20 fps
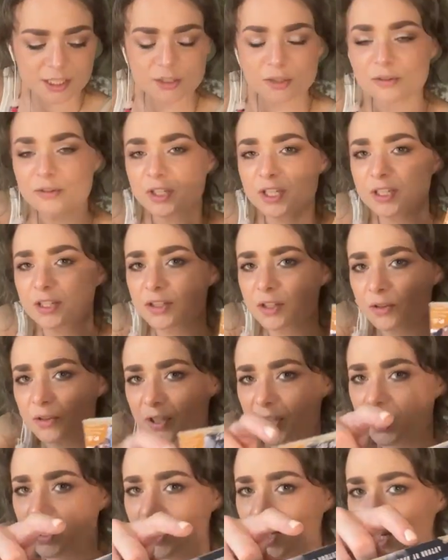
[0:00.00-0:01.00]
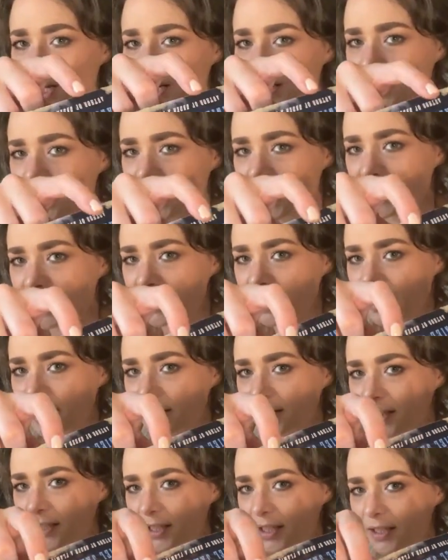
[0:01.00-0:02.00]
Don't you think
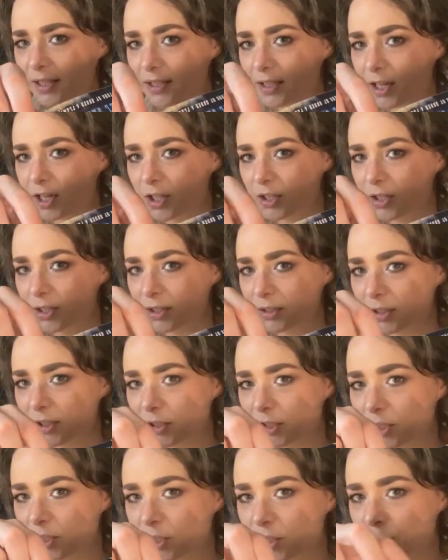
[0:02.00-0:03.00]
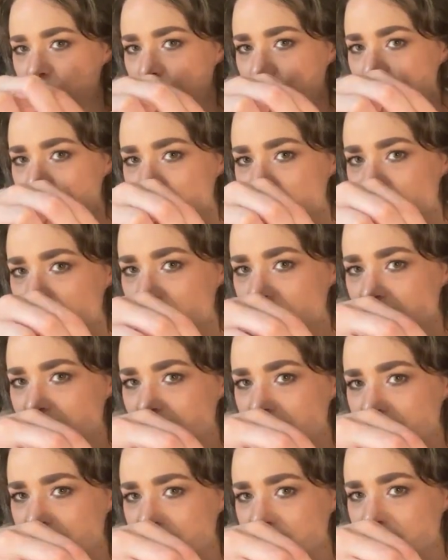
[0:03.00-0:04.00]
this is all glue
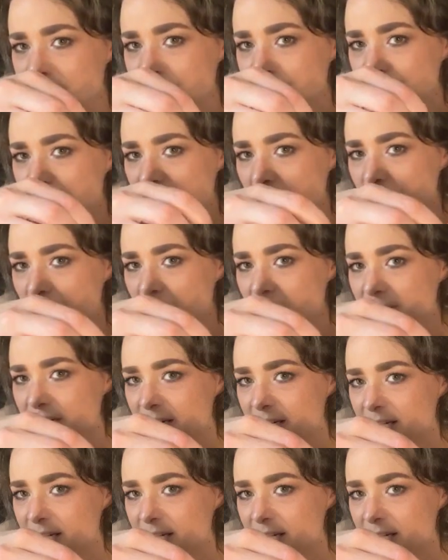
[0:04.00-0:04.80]
and paper.